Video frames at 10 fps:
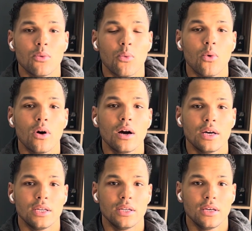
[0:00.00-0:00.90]

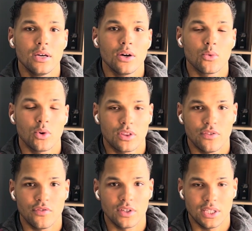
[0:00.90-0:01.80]
1 with the
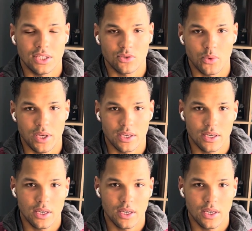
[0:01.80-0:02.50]
foot that's weak.